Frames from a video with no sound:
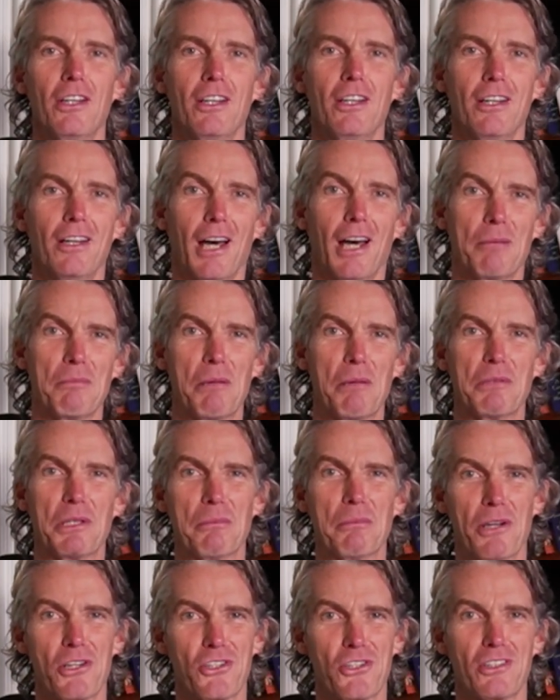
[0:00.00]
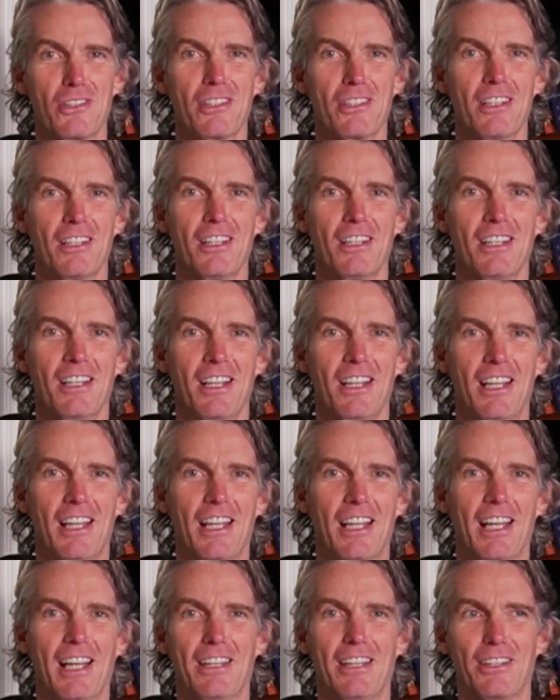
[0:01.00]
I remember the mission.
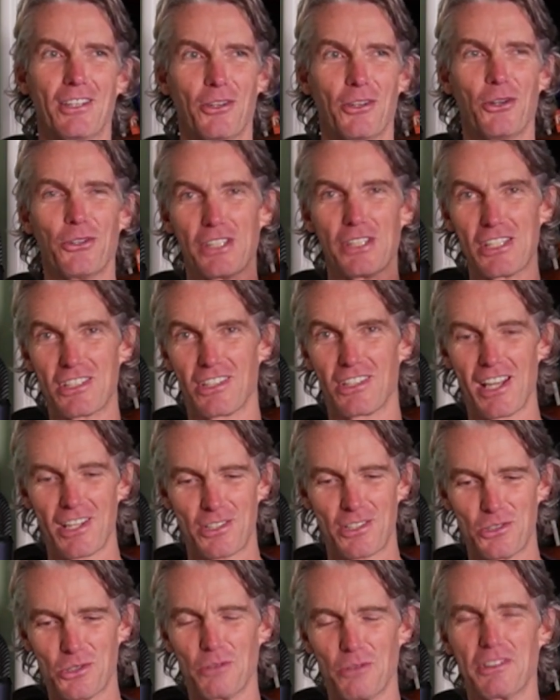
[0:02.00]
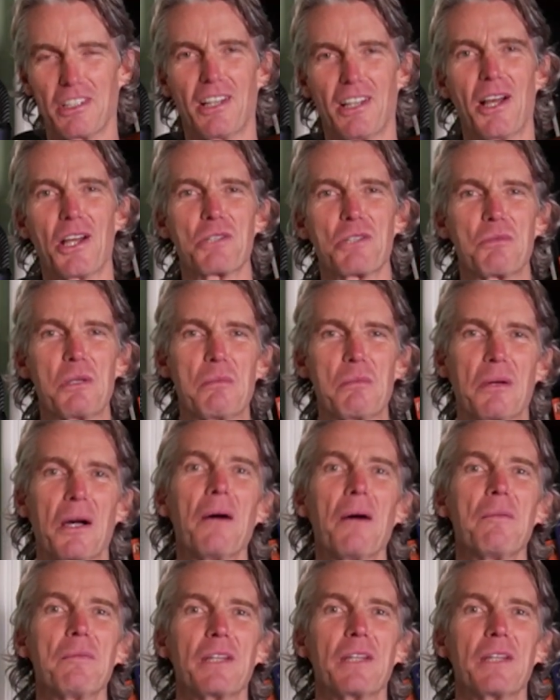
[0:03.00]
and all these lessons over the last wee bit,